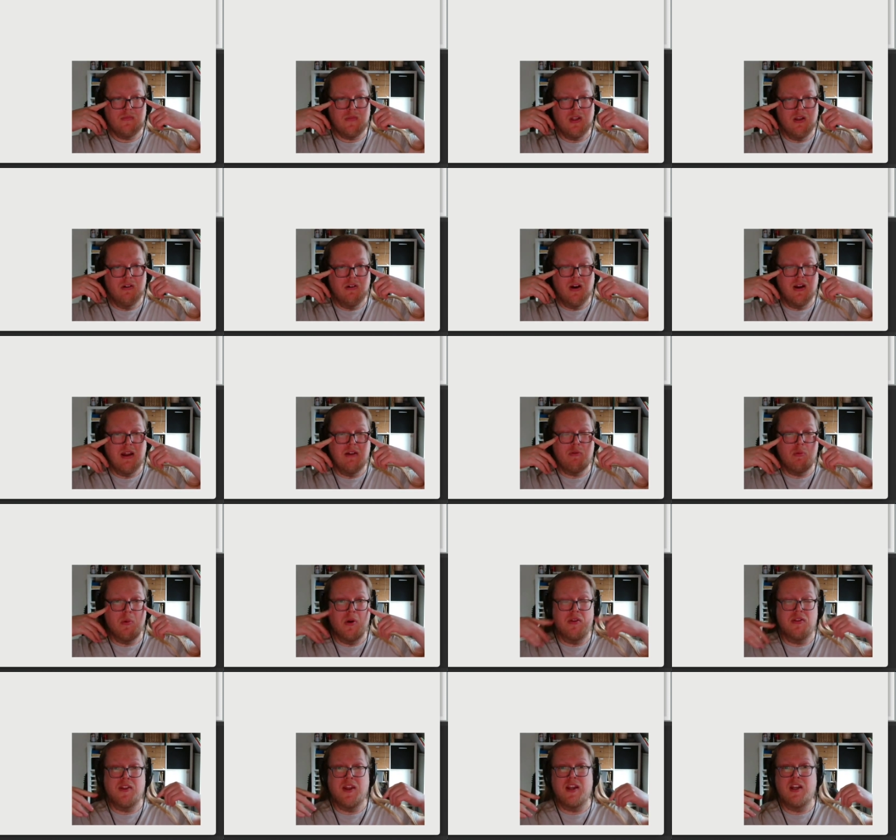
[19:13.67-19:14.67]
All right,
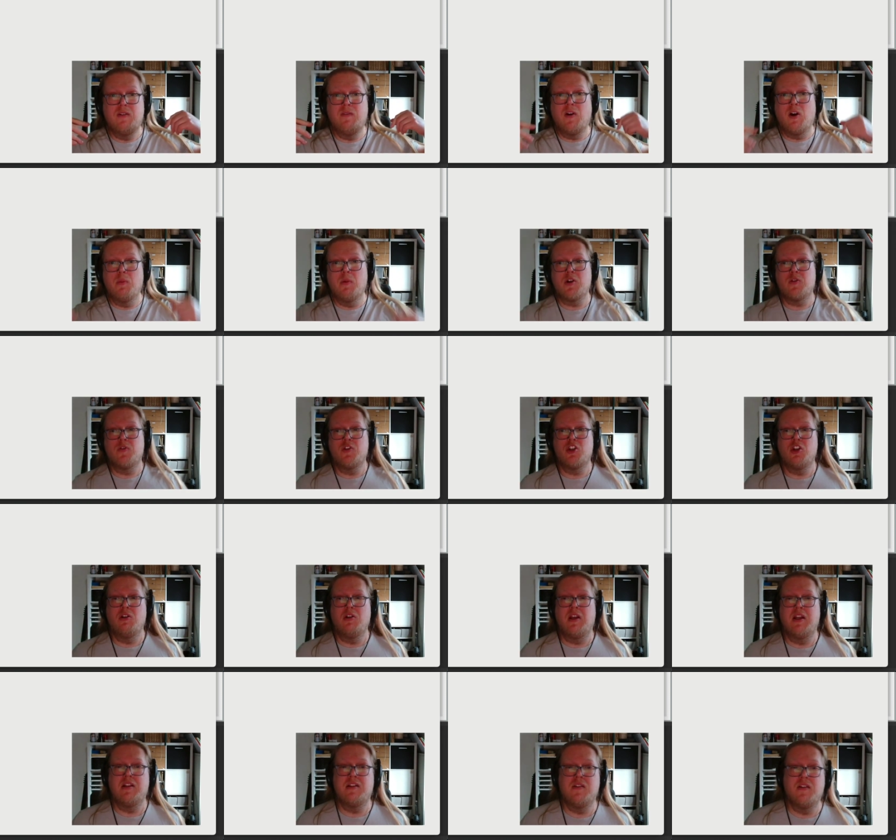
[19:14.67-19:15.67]
everyone, thank you very much for
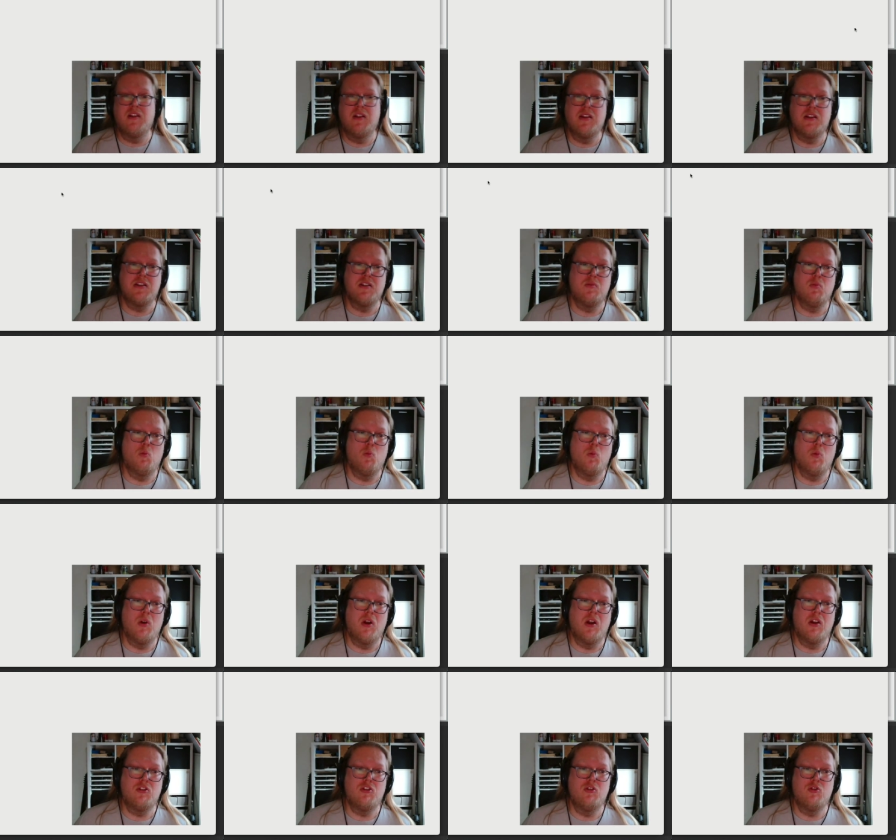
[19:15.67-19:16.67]
tuning into this
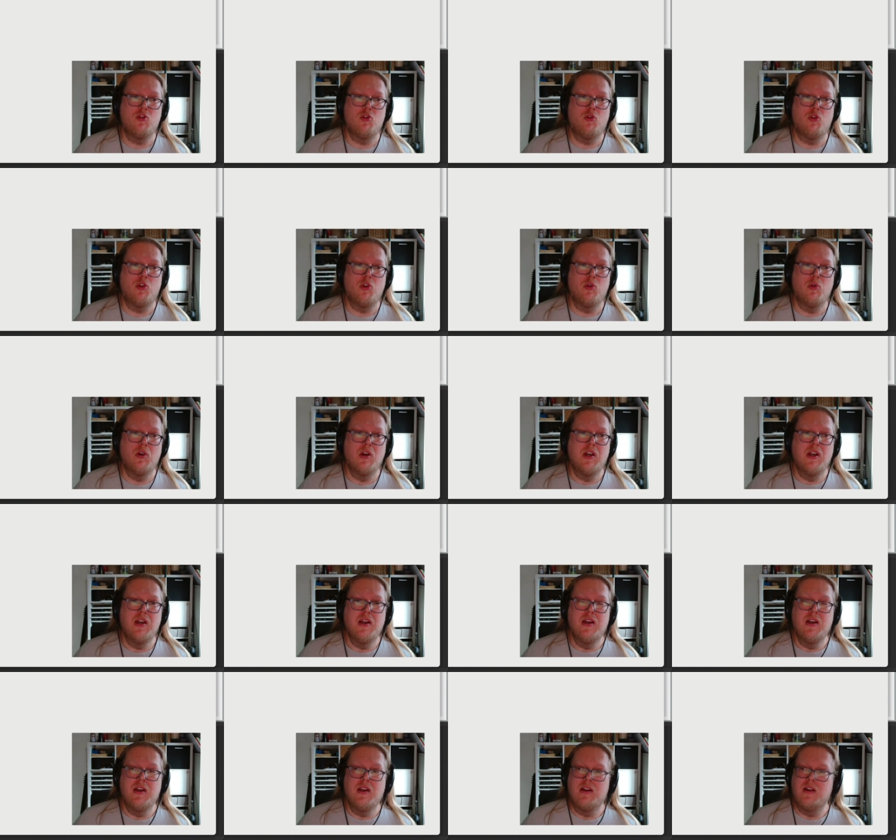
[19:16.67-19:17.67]
tutorial.
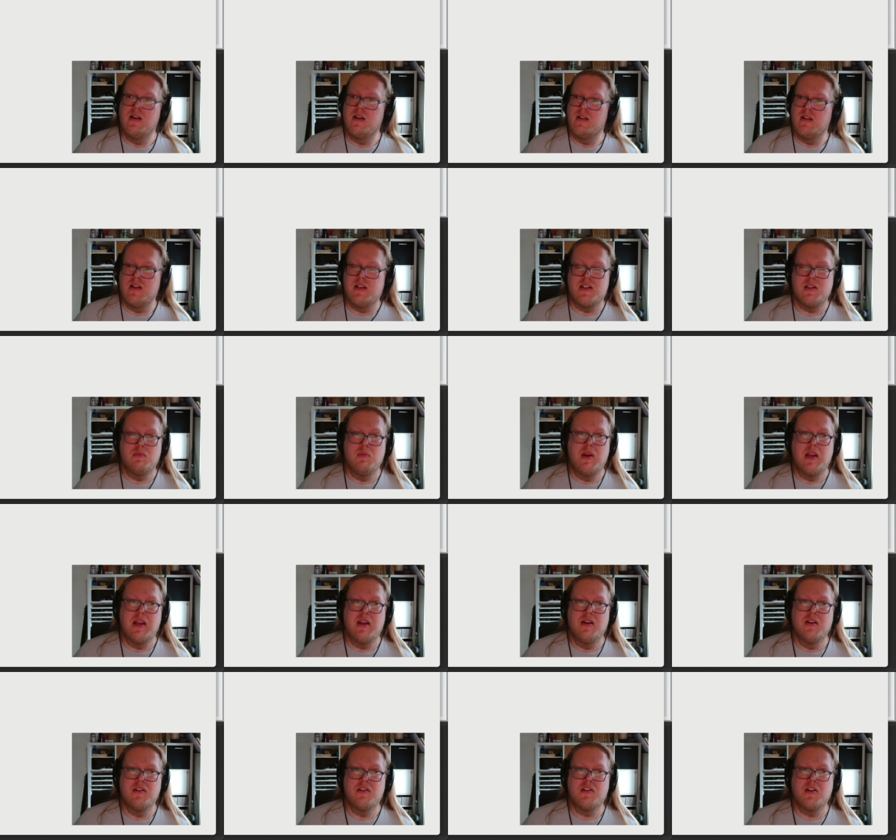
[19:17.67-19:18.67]
This is
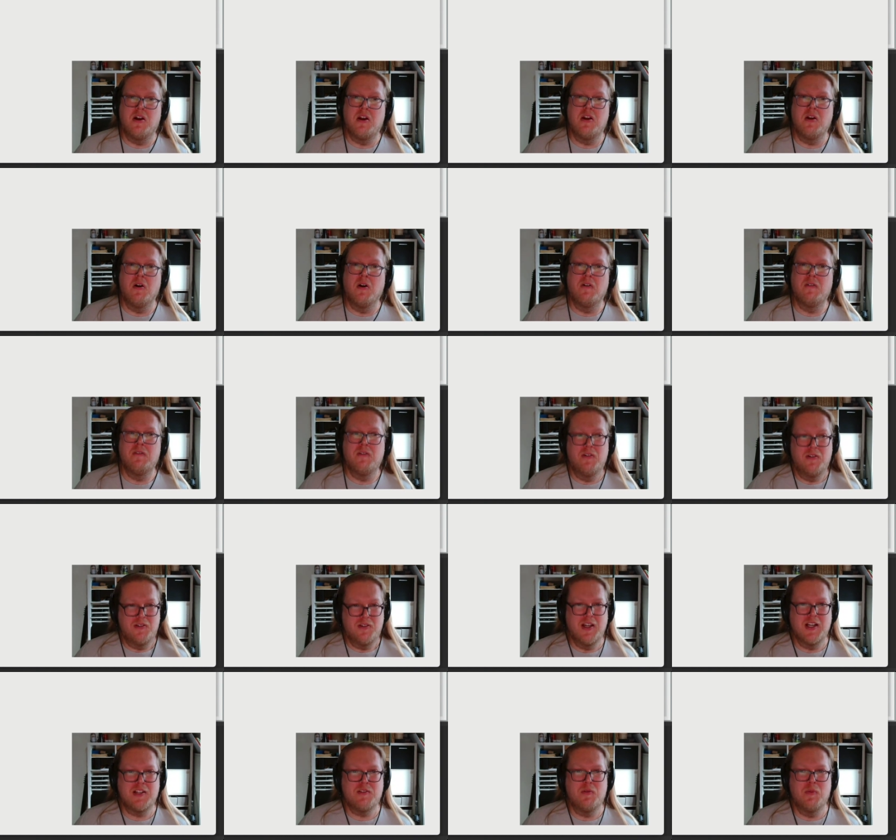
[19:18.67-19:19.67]
me signing off.
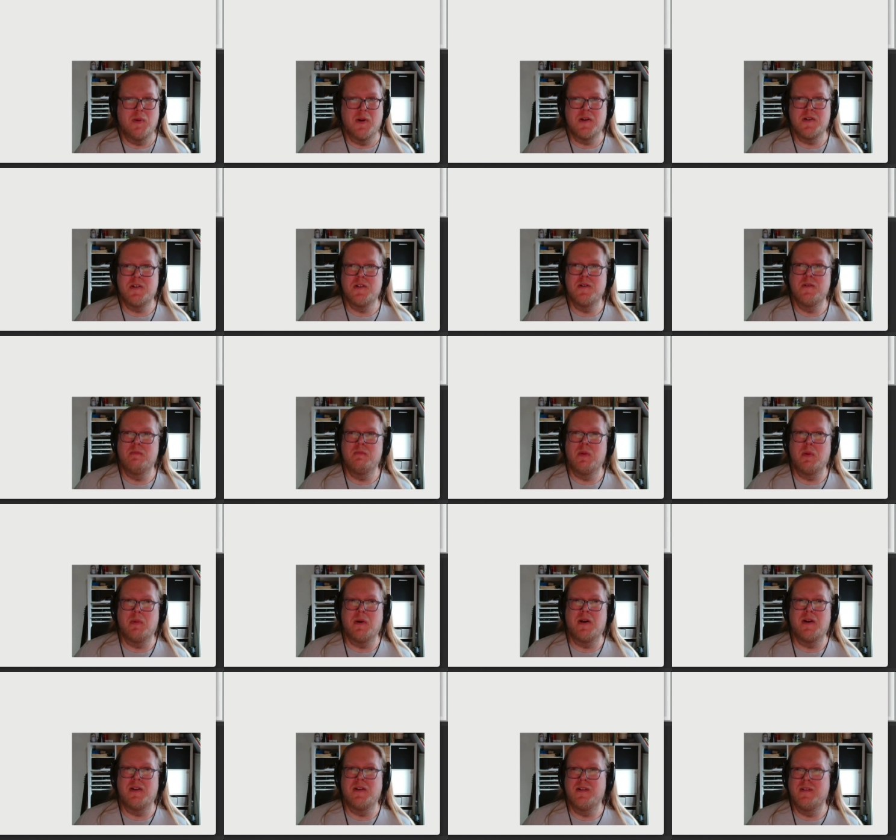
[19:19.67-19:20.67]
Thanks very much.
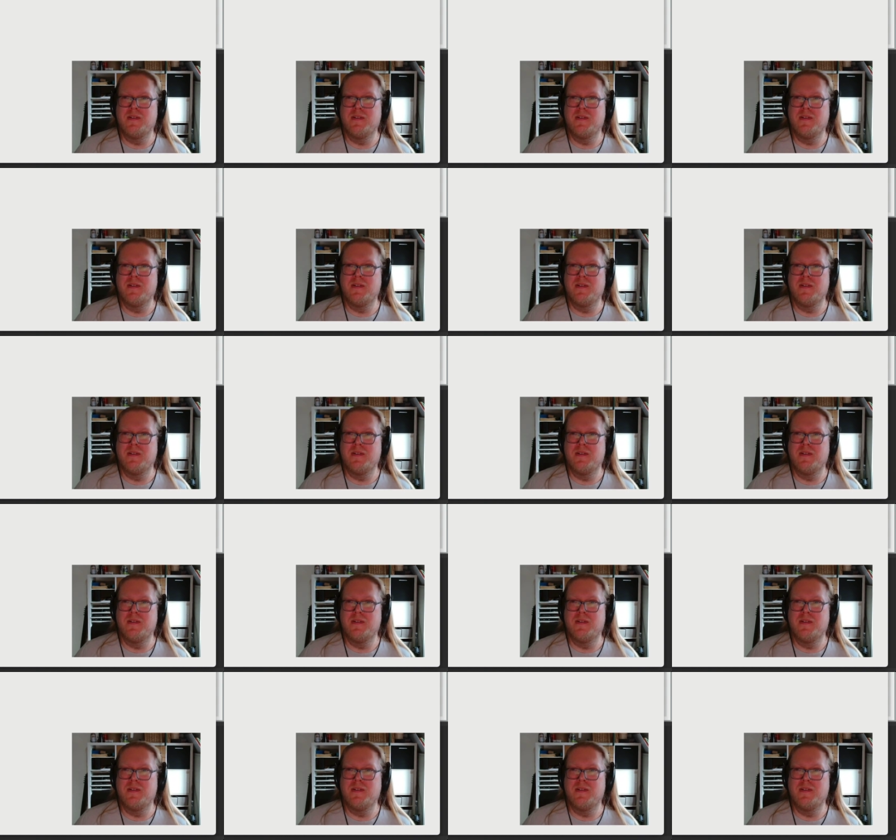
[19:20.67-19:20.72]
Bye-bye.